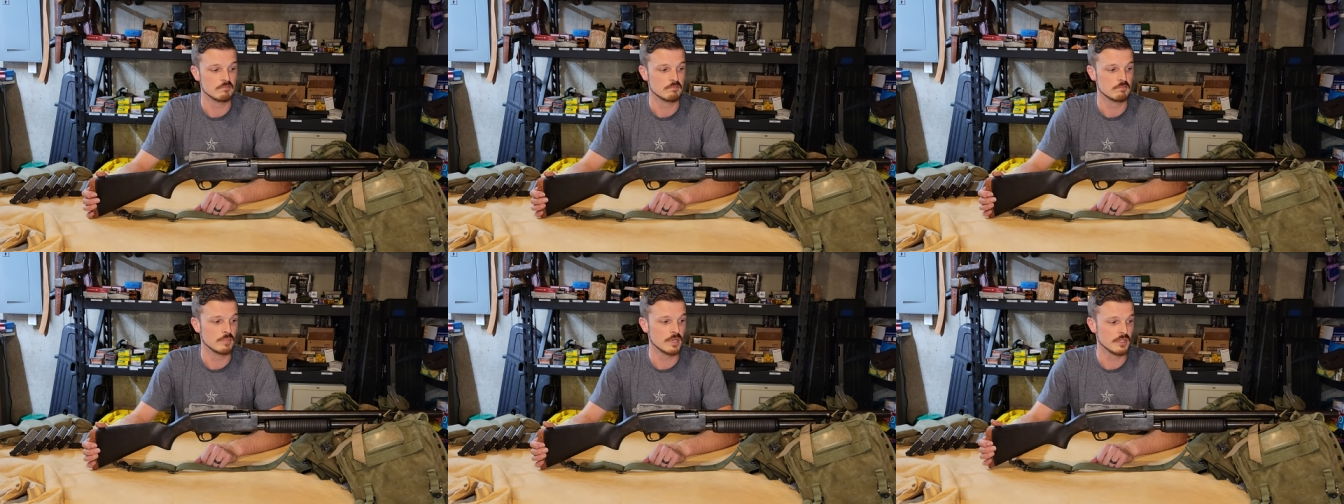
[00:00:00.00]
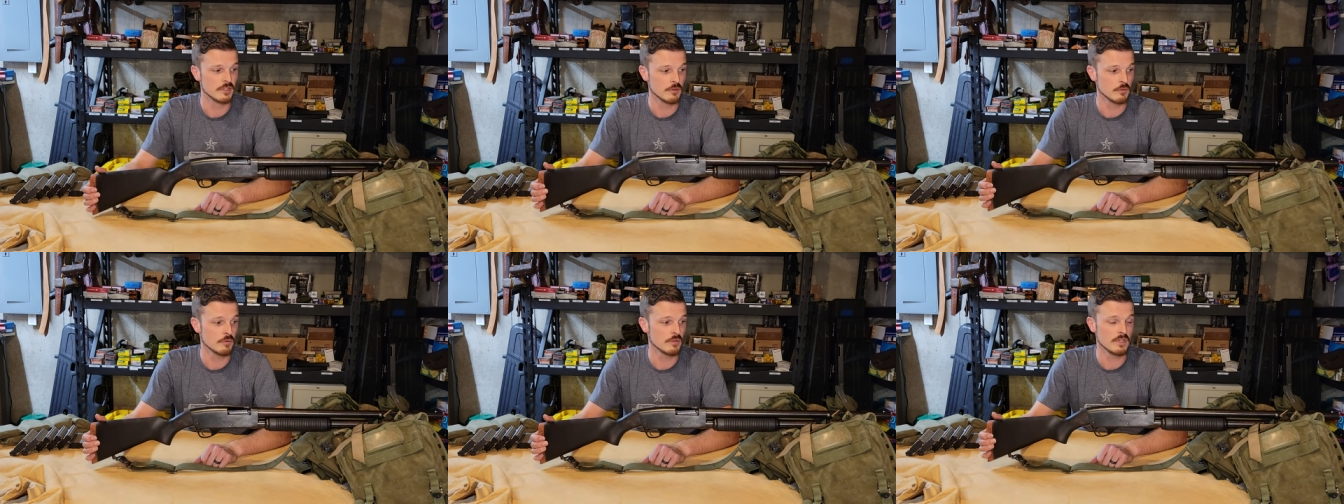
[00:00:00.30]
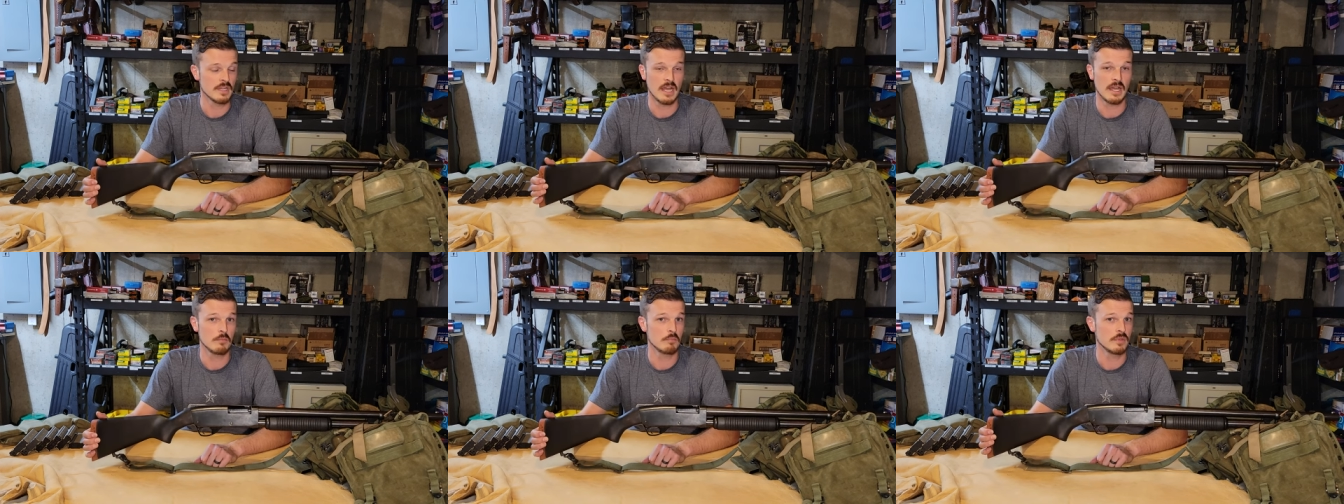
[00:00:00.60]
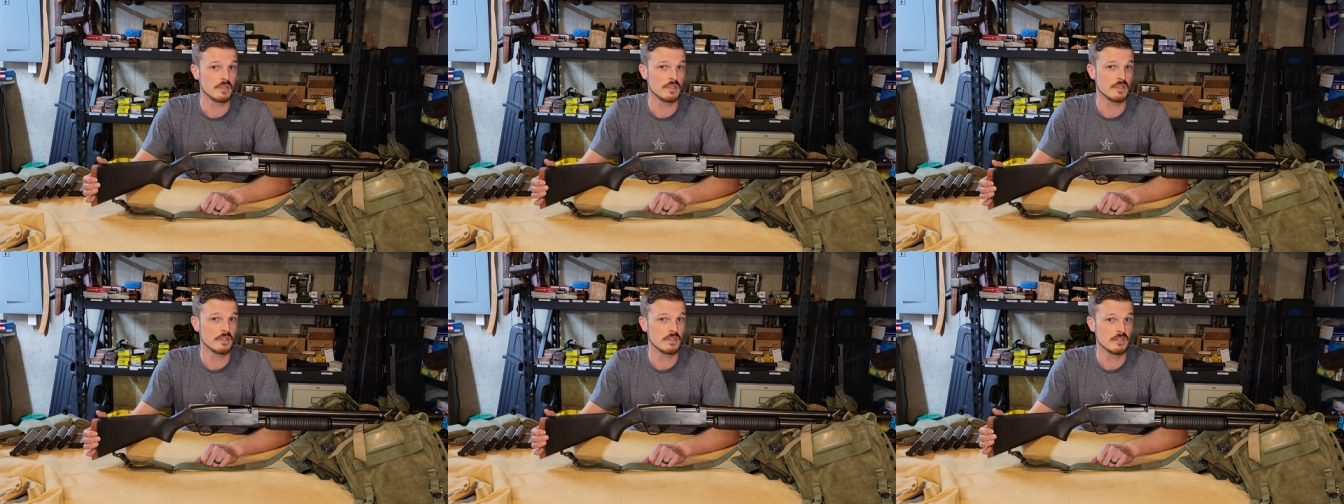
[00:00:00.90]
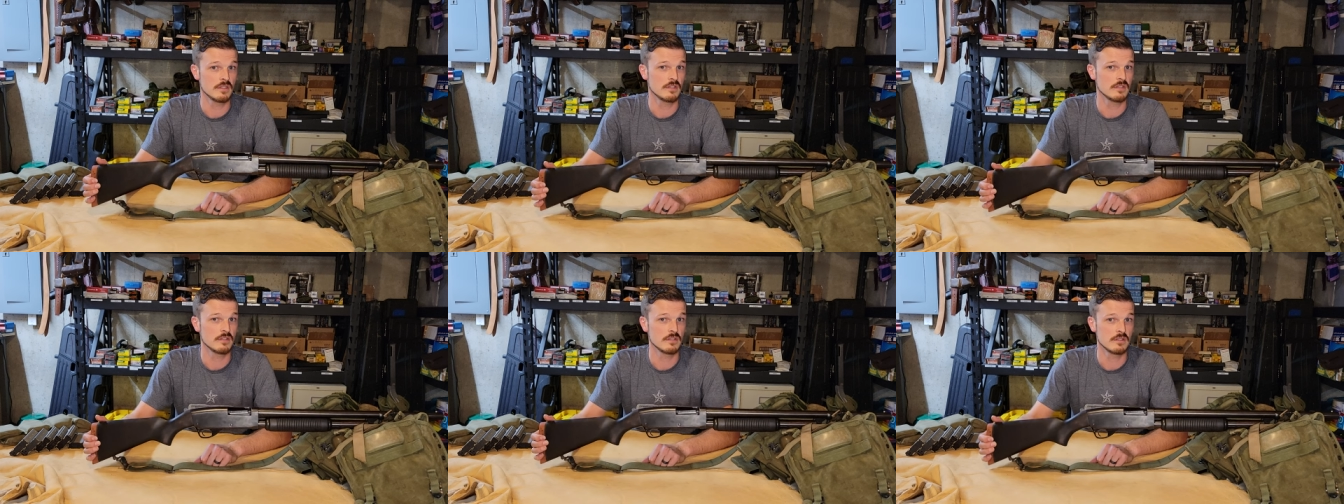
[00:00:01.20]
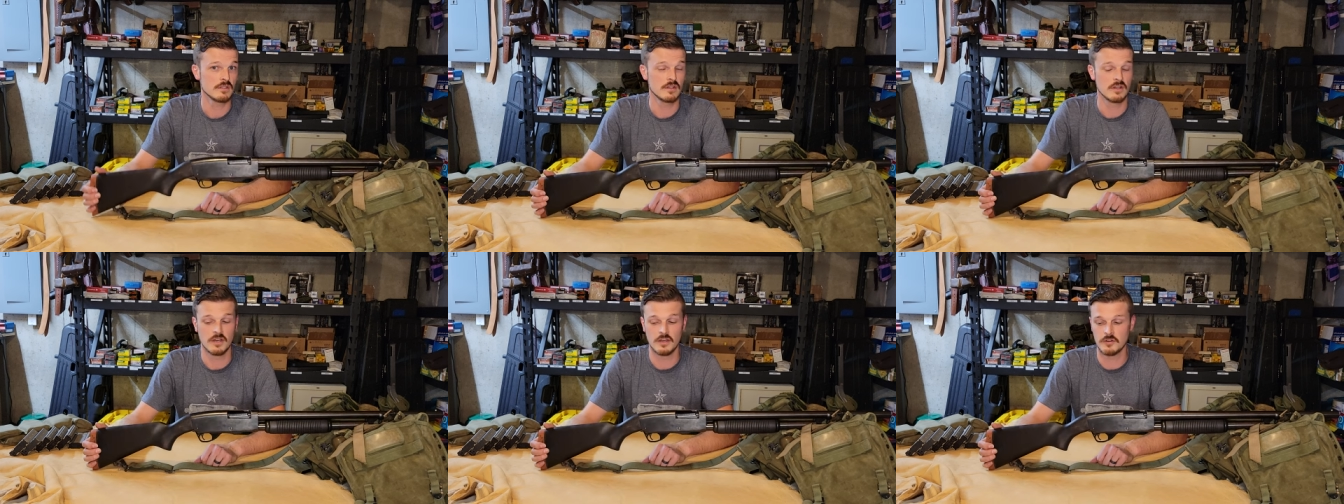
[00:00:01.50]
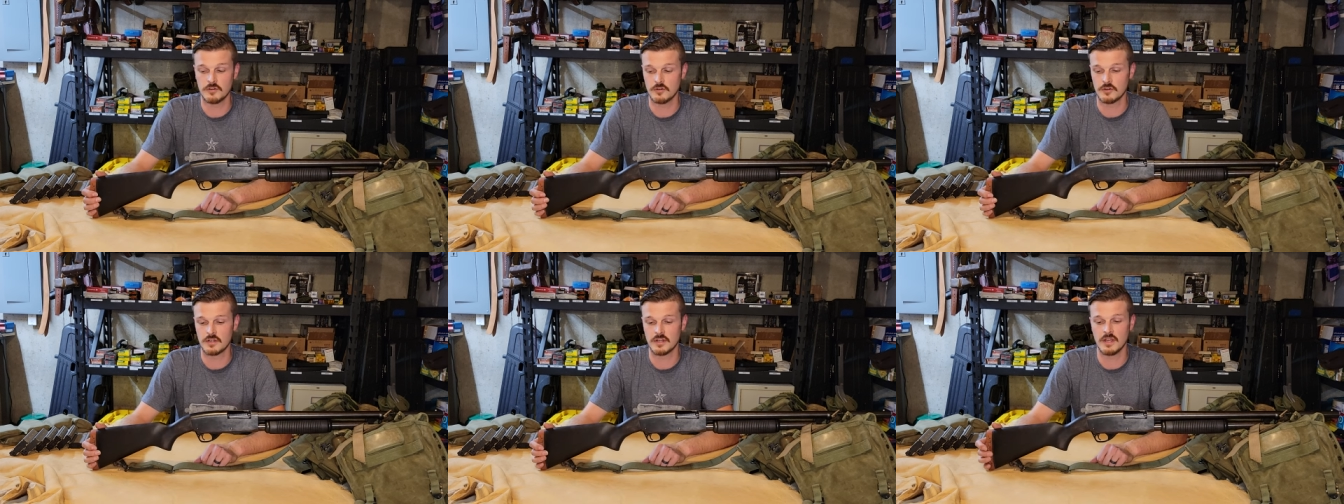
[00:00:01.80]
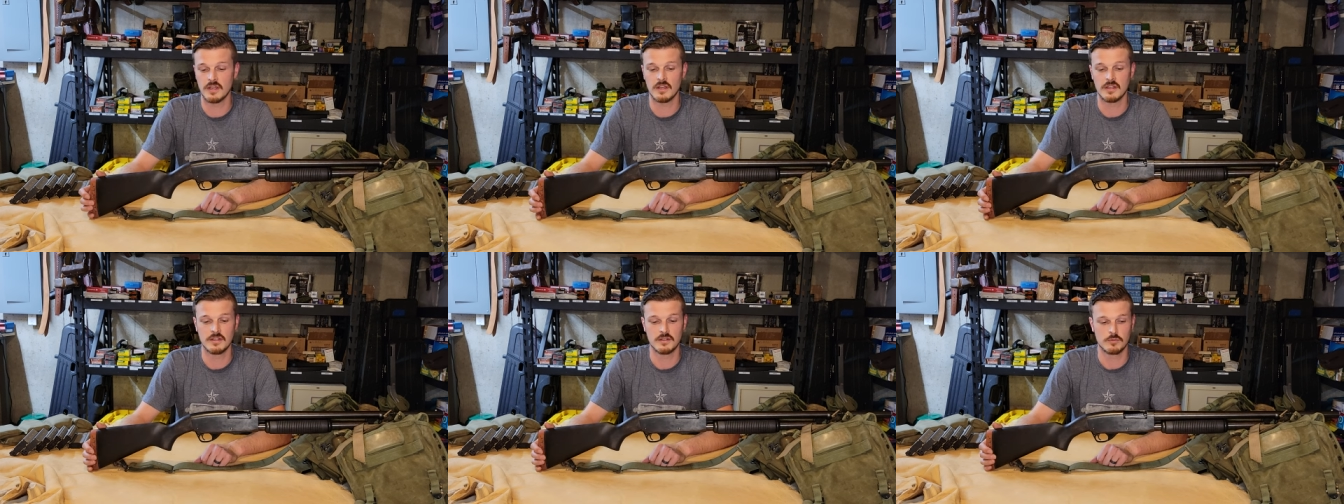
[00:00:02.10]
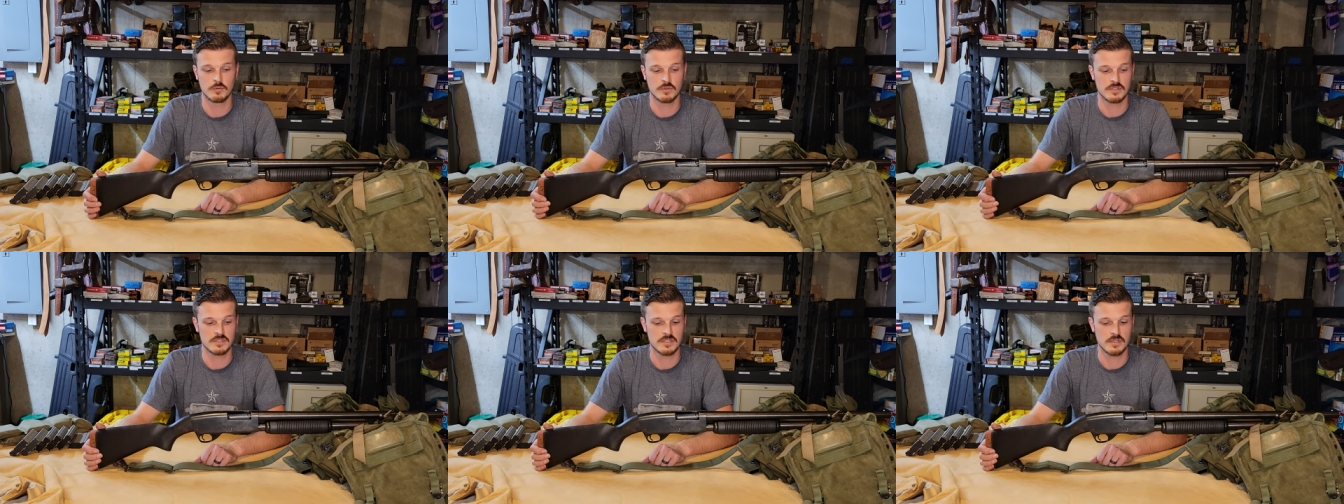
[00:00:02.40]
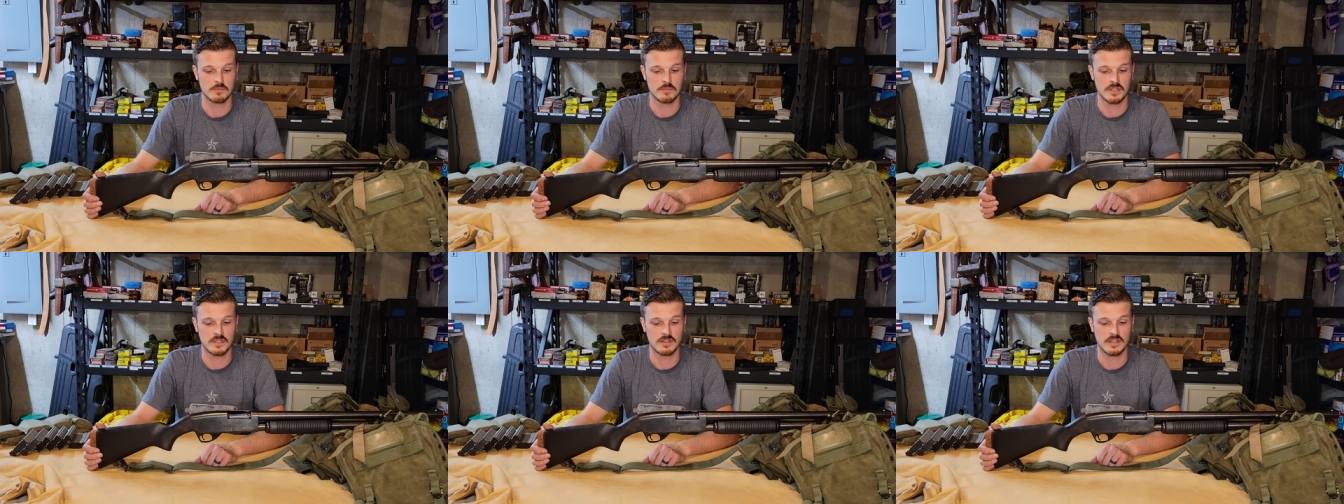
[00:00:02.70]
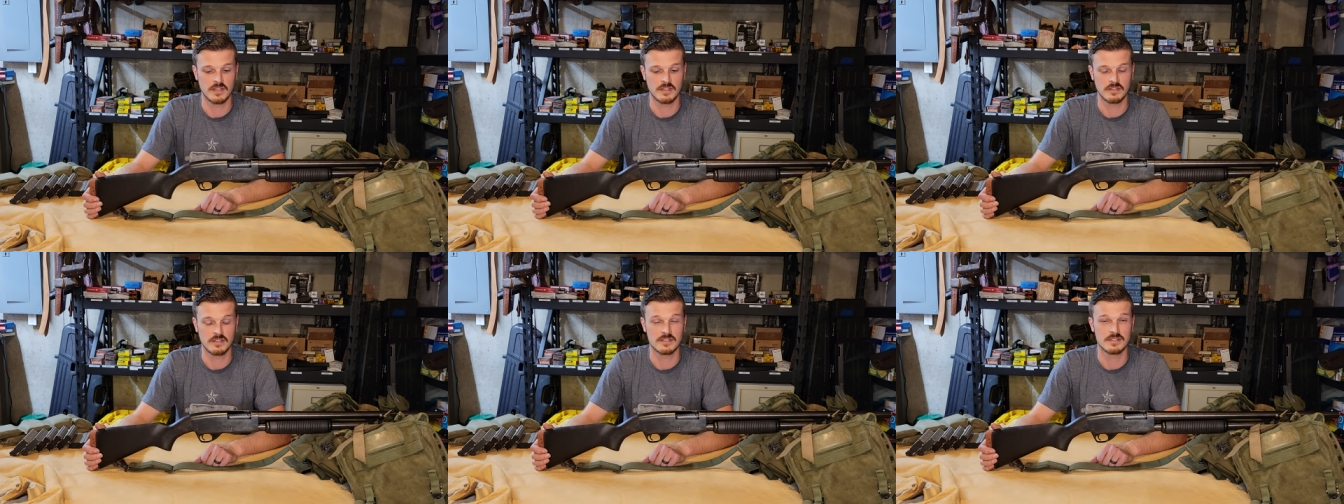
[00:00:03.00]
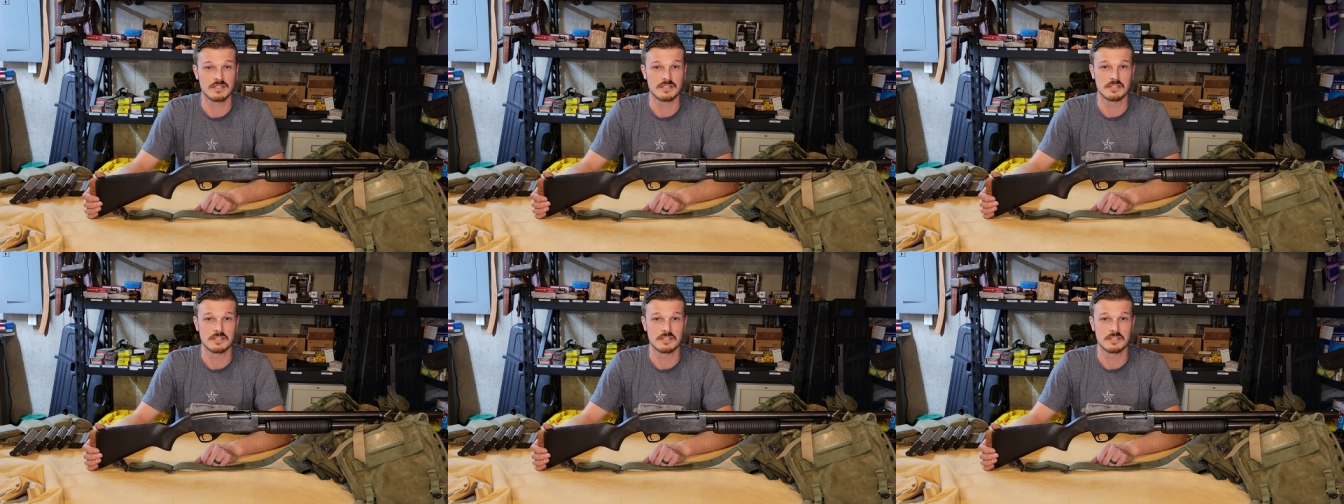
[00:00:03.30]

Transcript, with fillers: But you would not be undergunned with something like this,